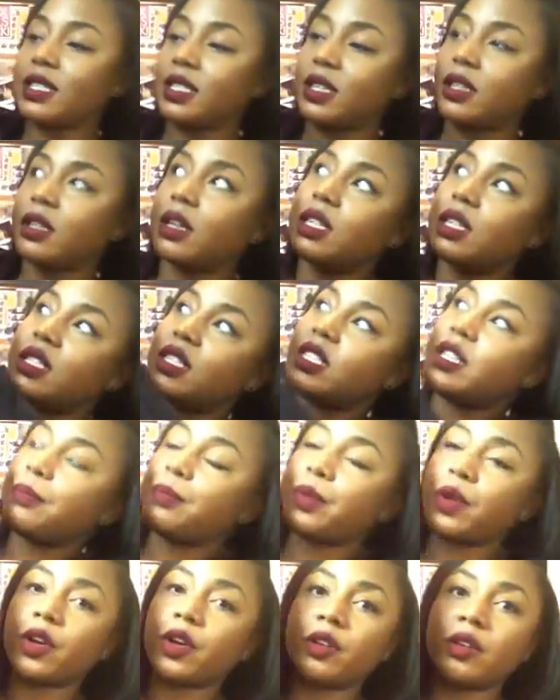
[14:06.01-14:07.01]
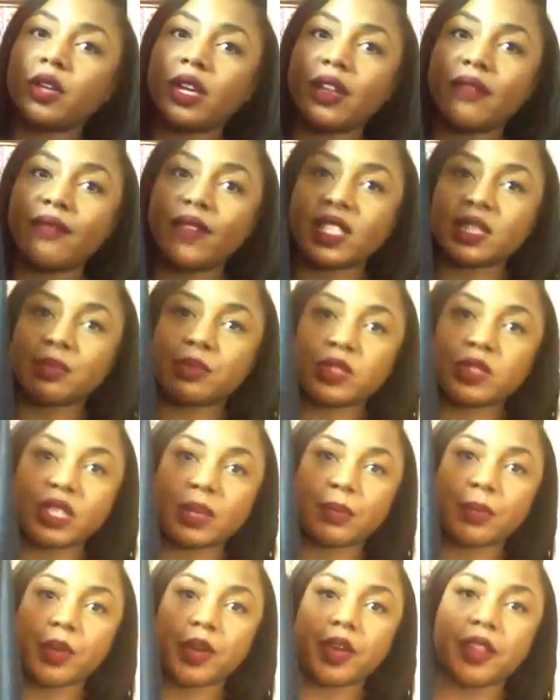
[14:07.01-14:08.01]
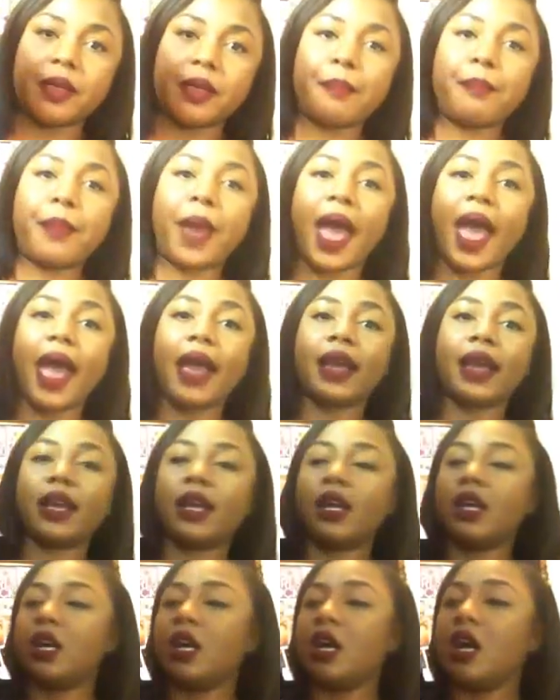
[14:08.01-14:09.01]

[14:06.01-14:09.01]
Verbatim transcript: a zipper, an invisible zipper in the back.